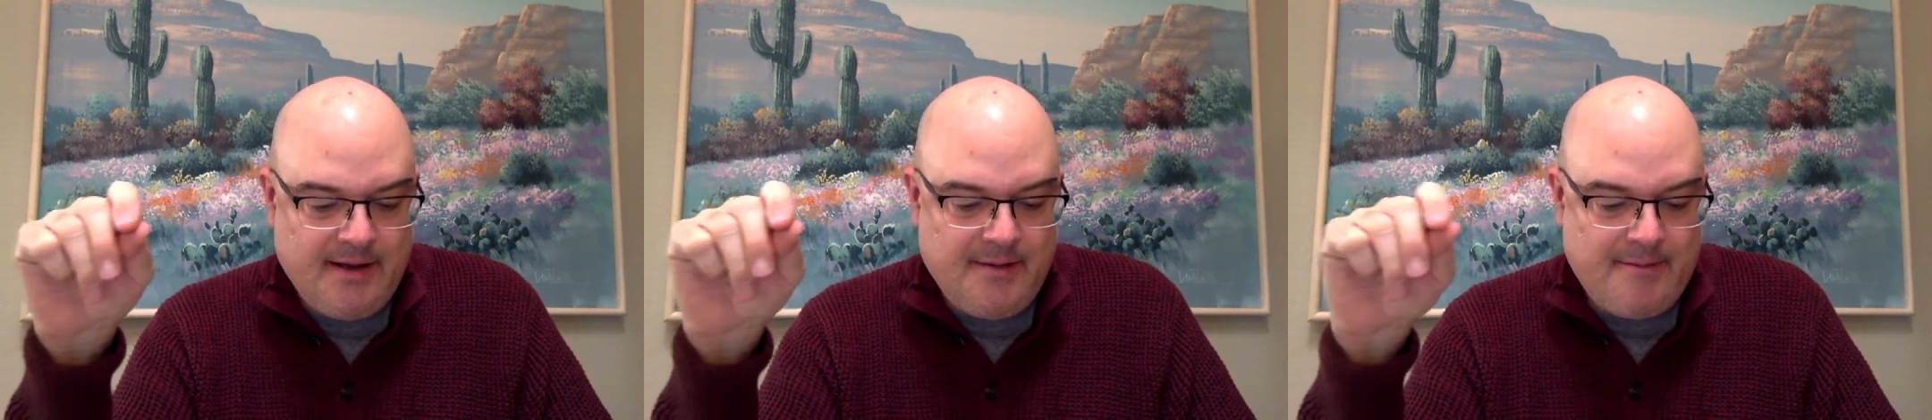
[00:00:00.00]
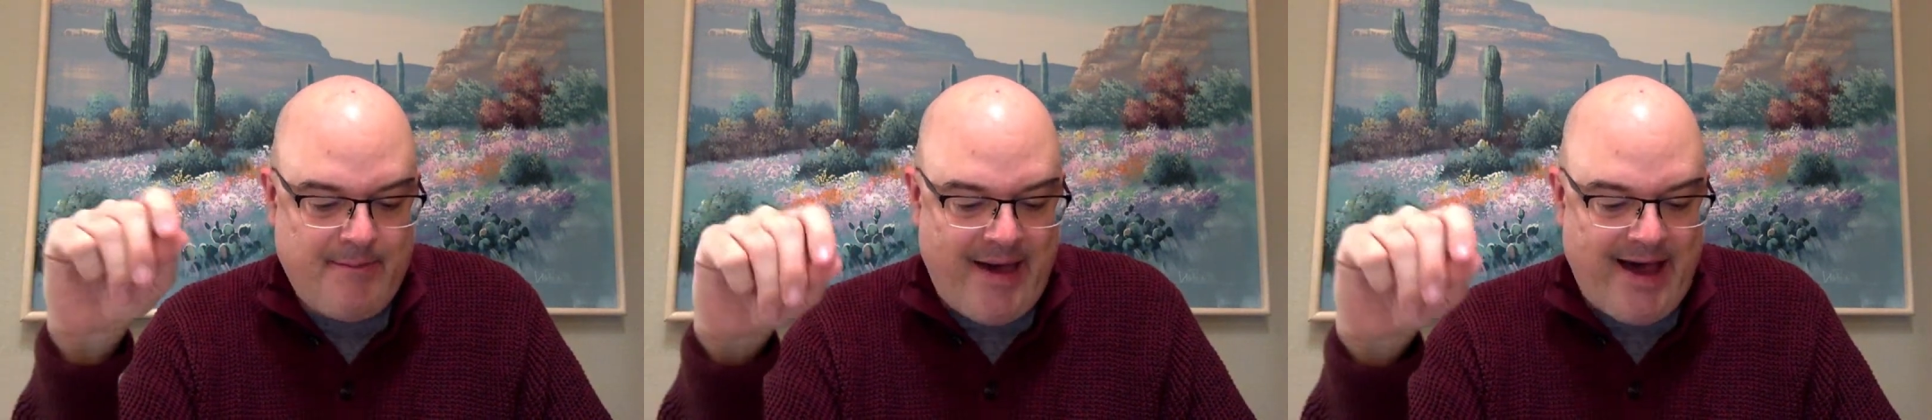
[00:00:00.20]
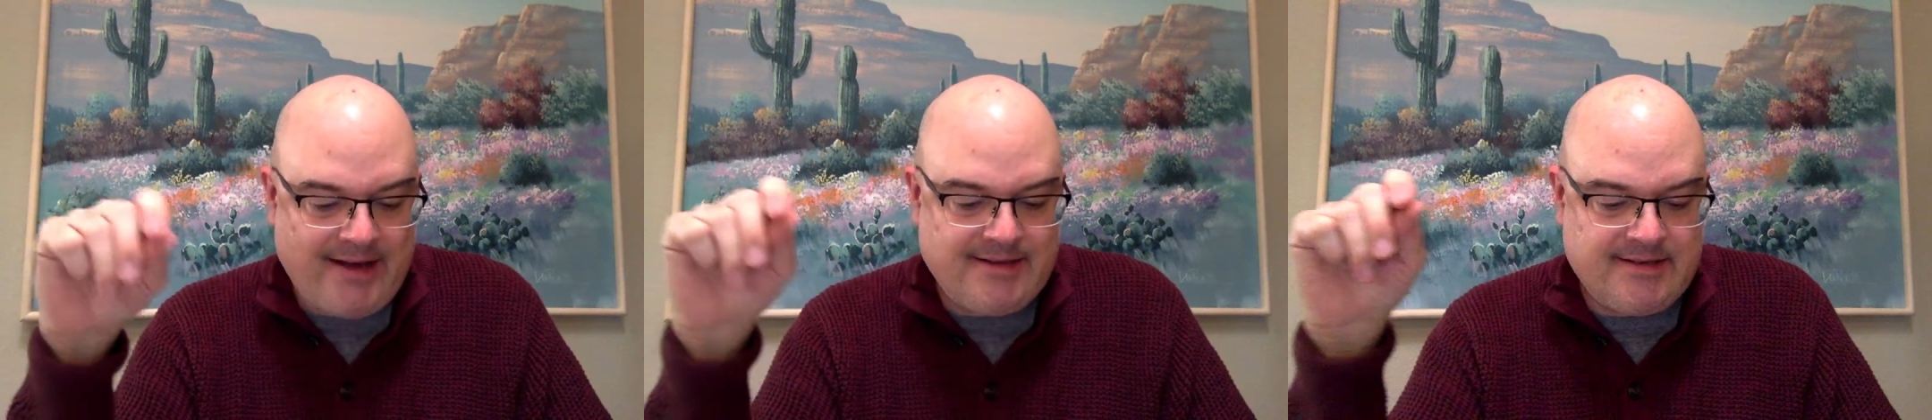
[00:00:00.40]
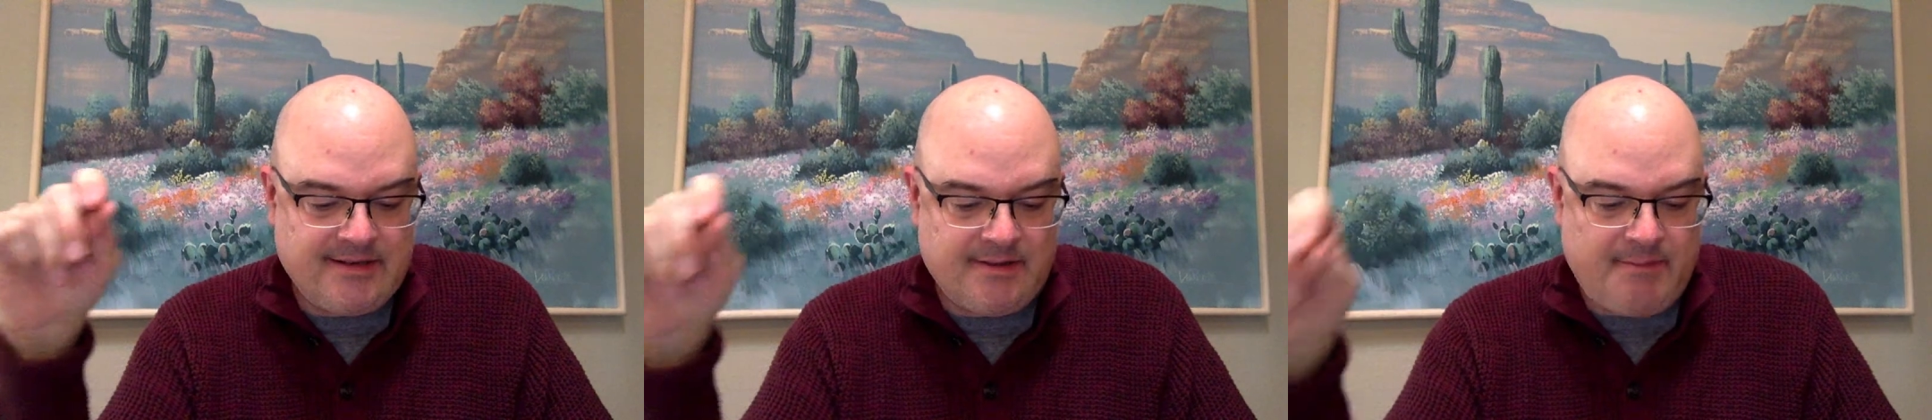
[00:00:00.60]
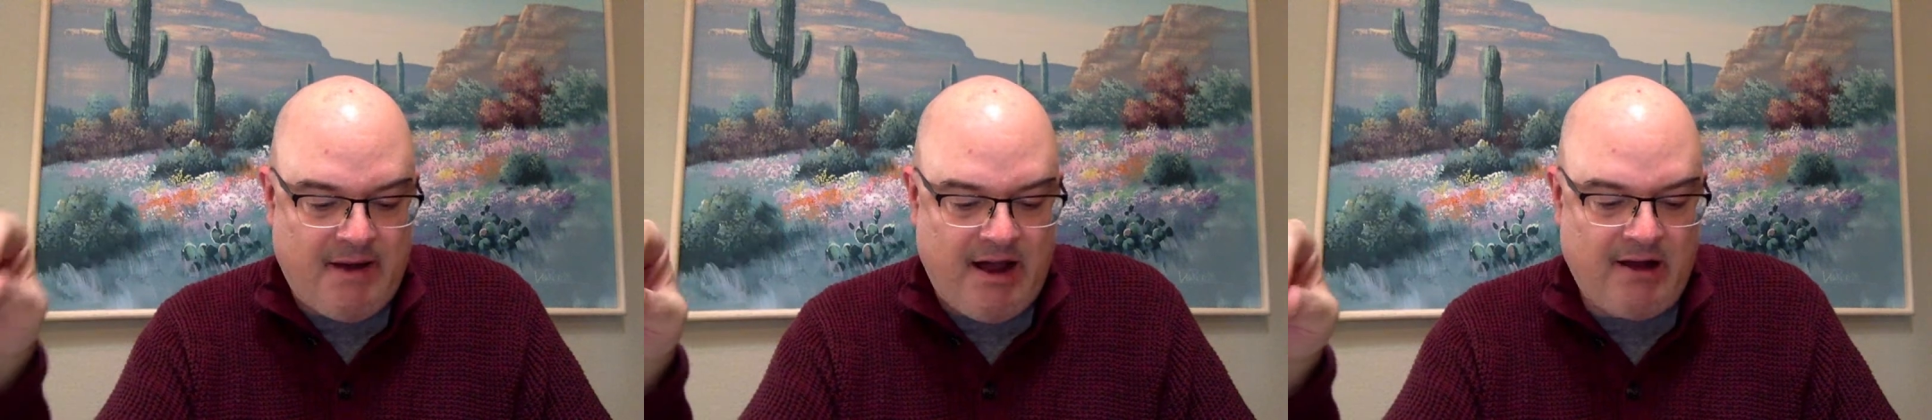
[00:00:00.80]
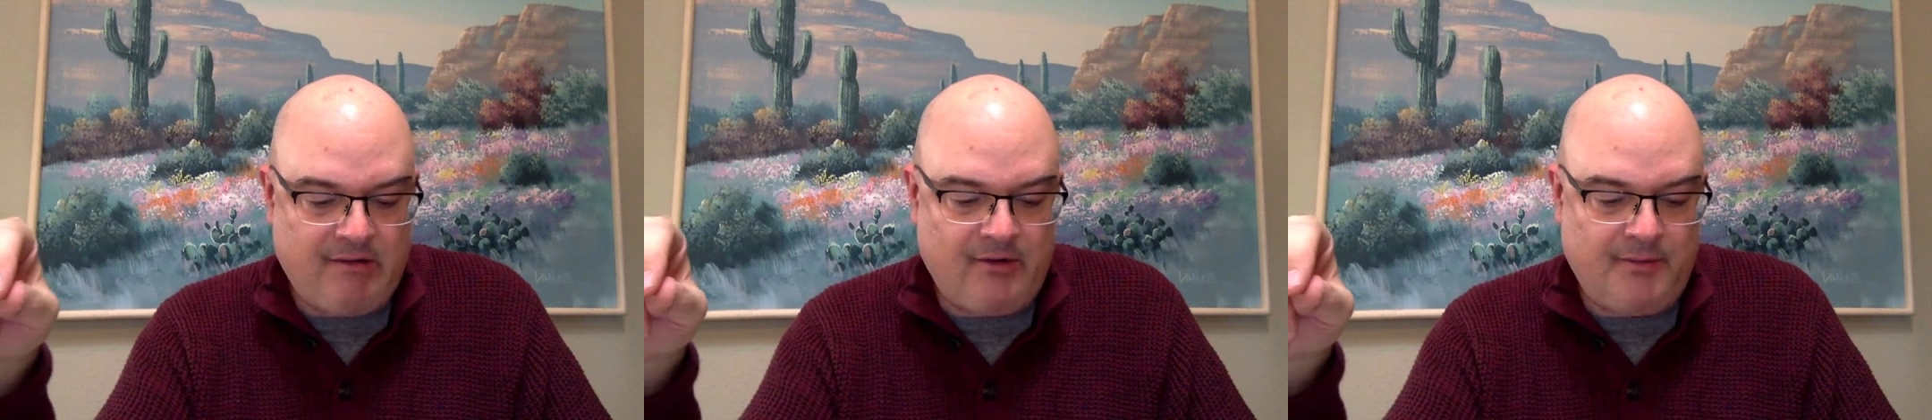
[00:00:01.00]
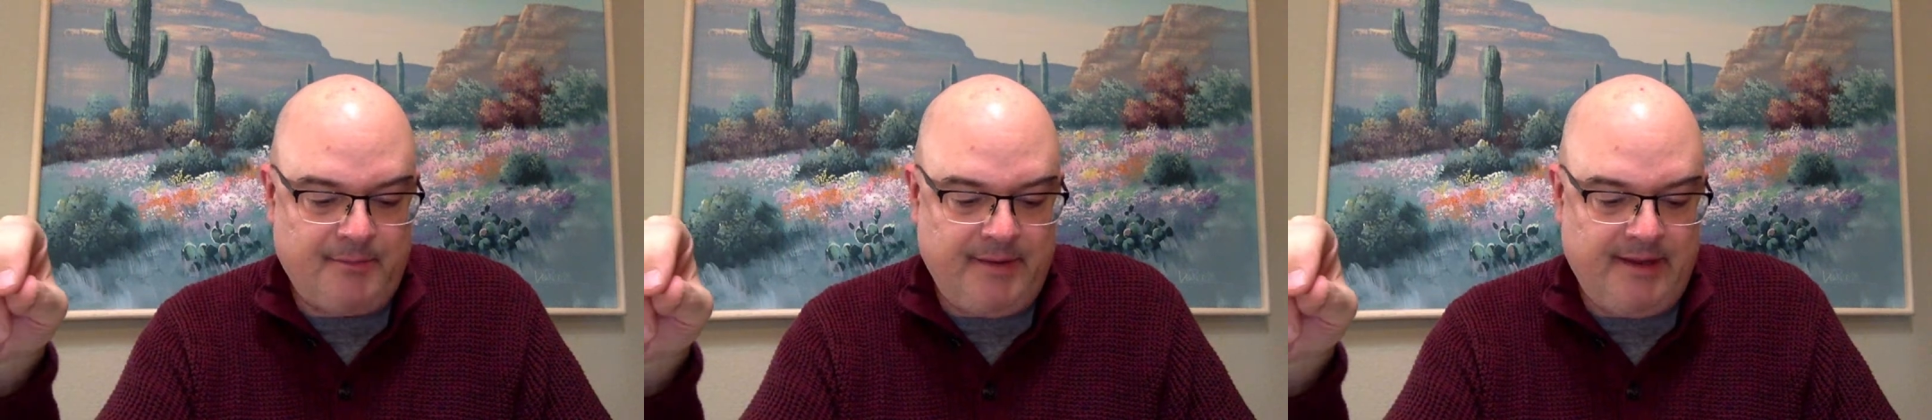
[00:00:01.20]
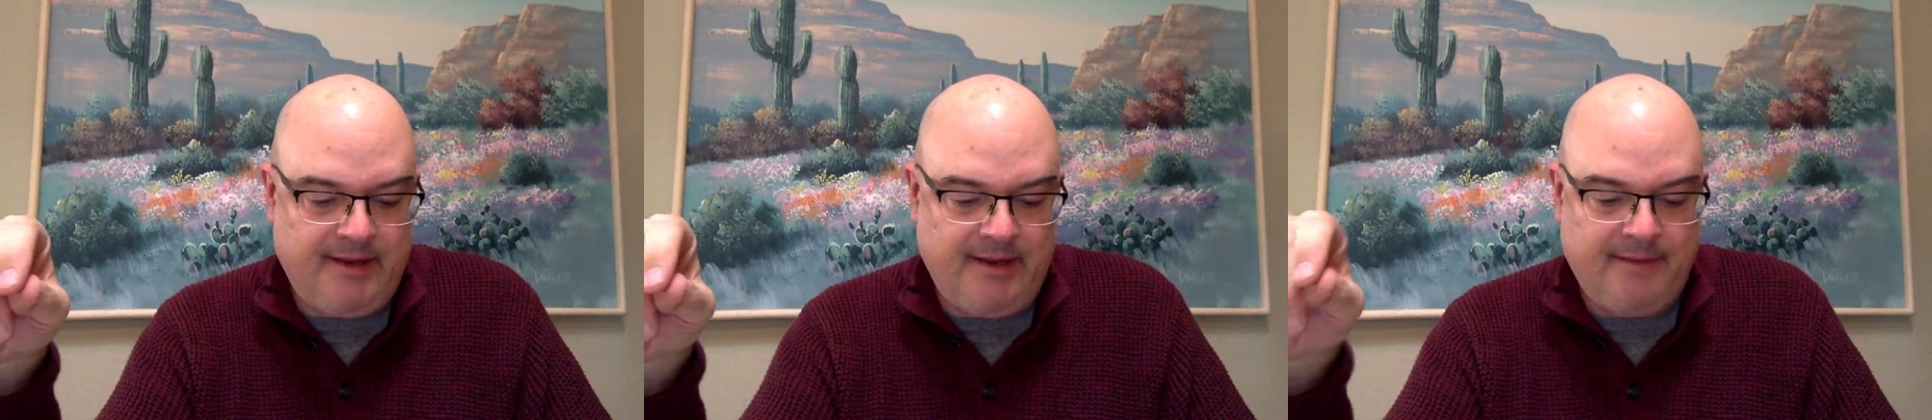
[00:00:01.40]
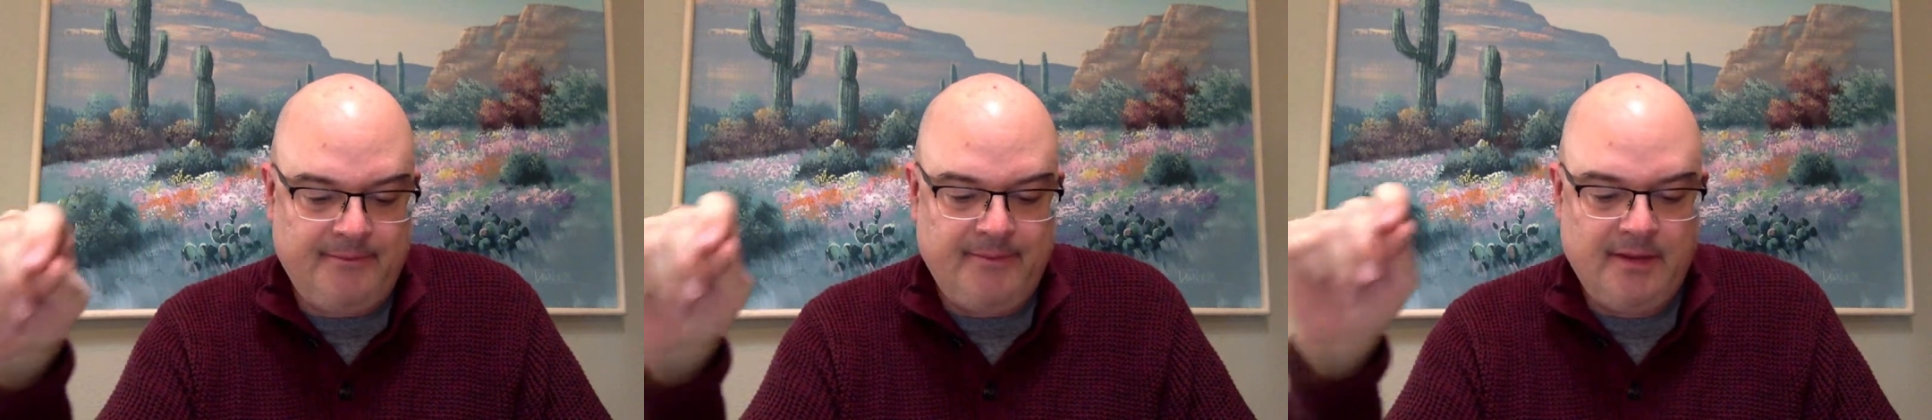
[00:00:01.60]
back to the power of being.